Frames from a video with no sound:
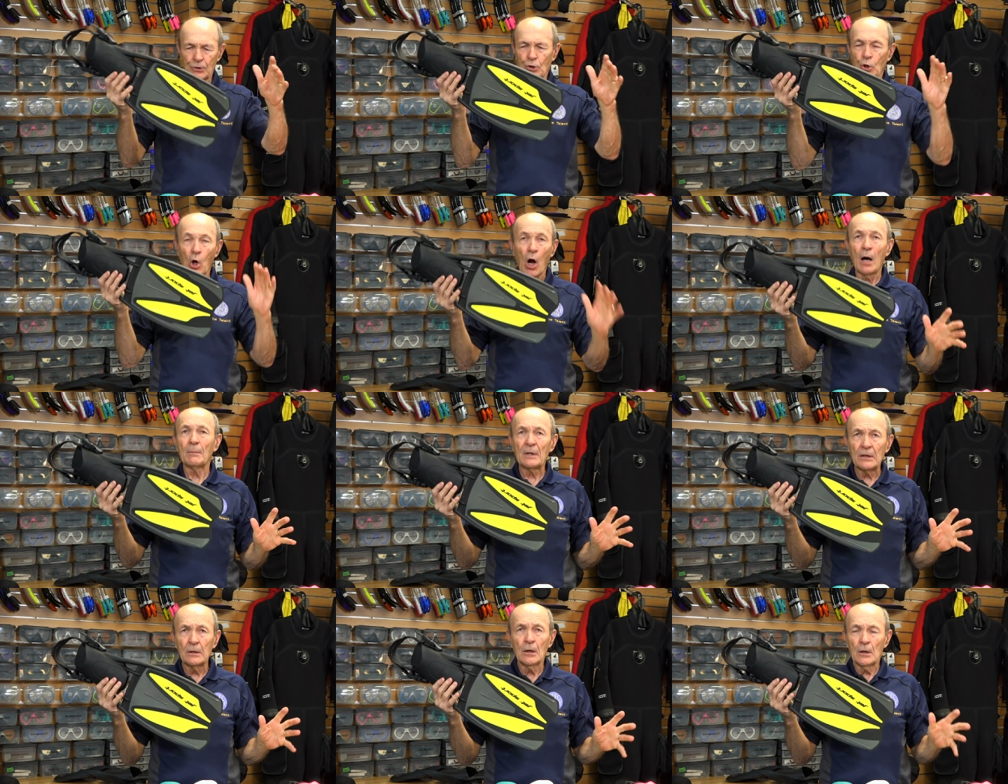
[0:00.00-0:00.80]

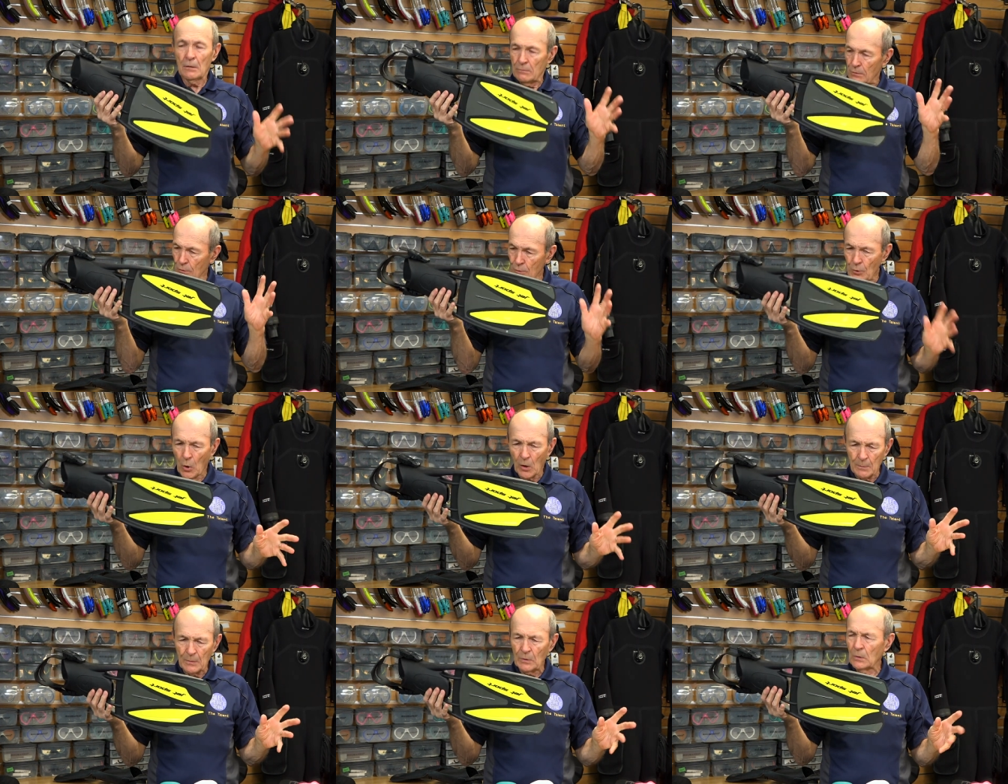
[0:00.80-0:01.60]
common,
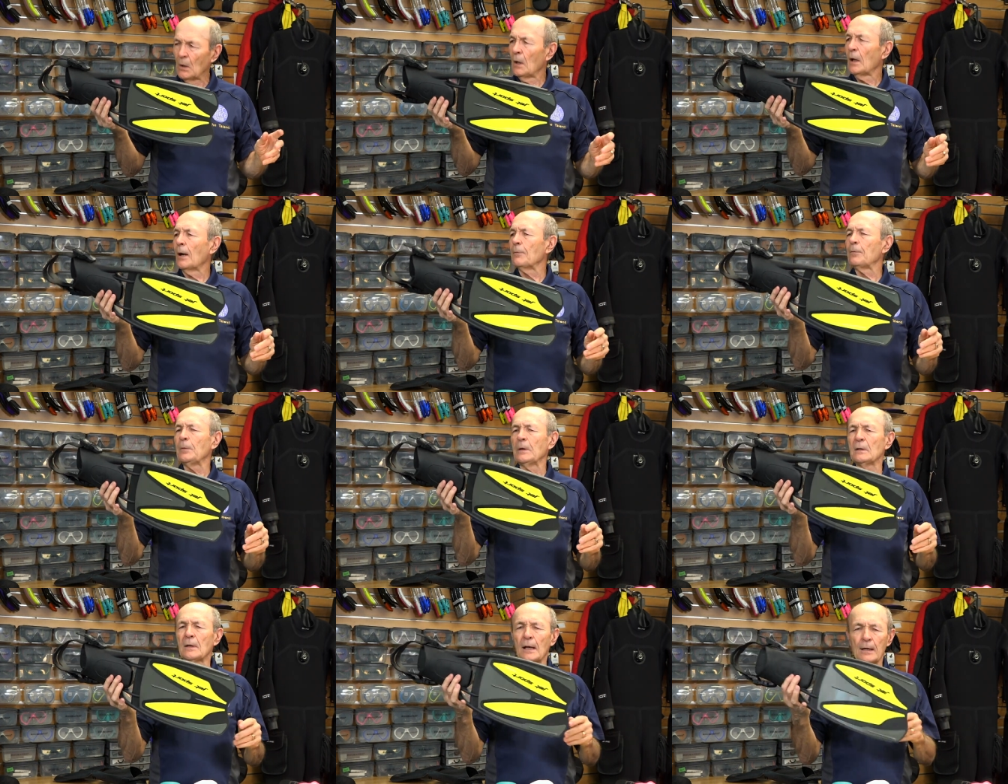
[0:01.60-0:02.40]
normal a
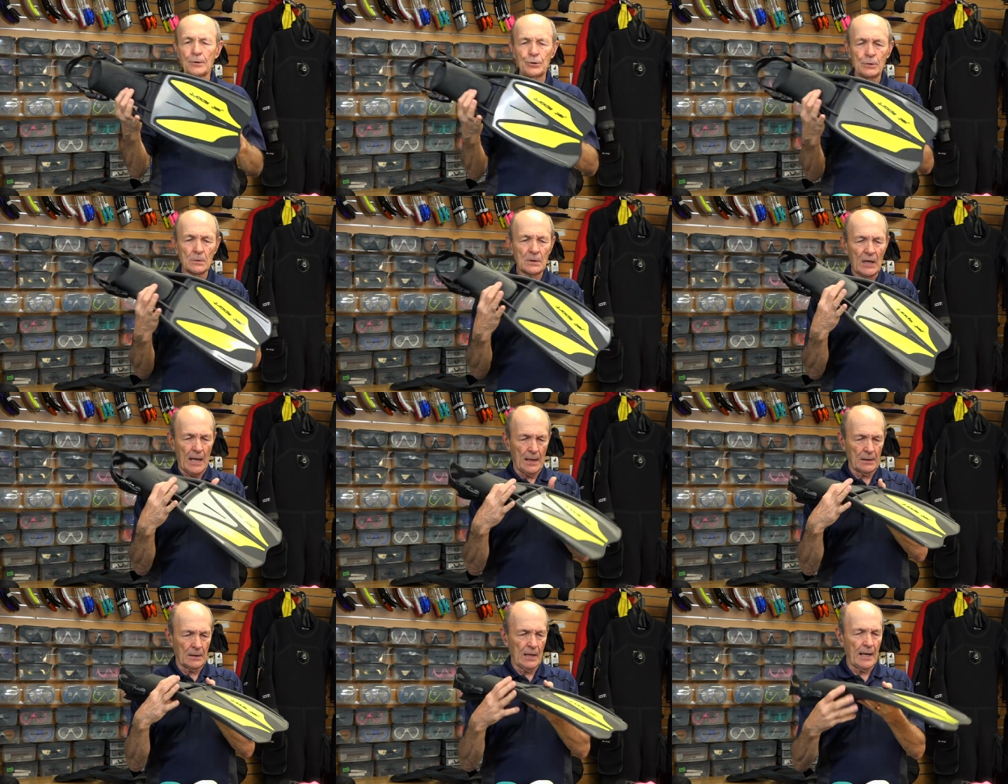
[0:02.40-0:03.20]
fin as you
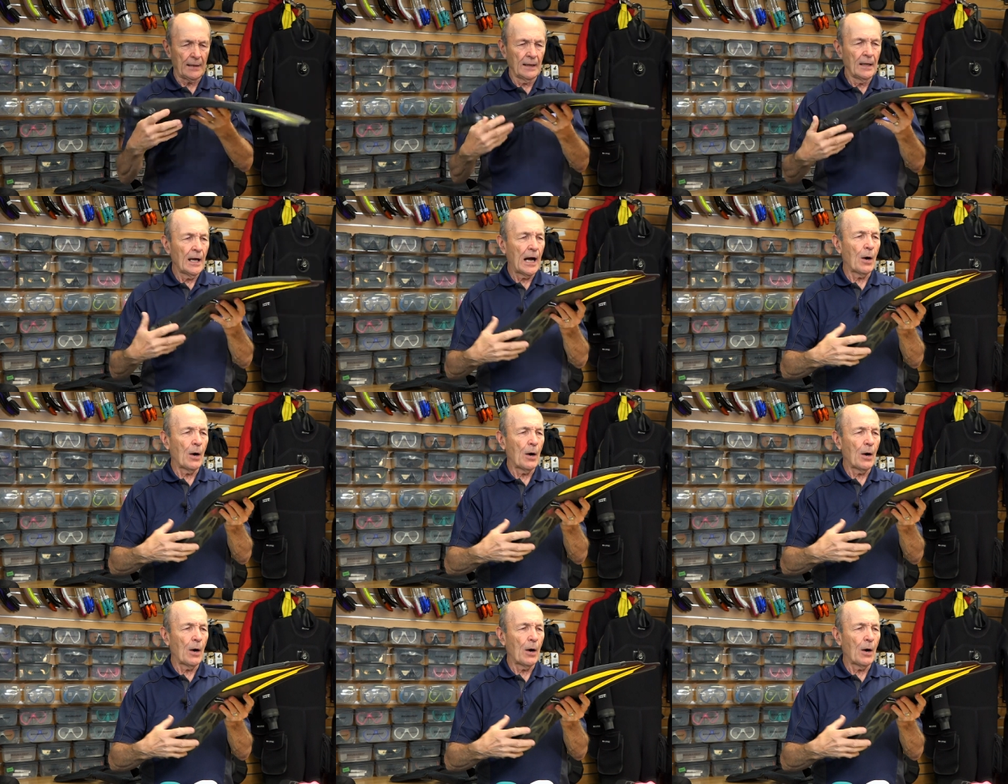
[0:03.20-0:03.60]
can get.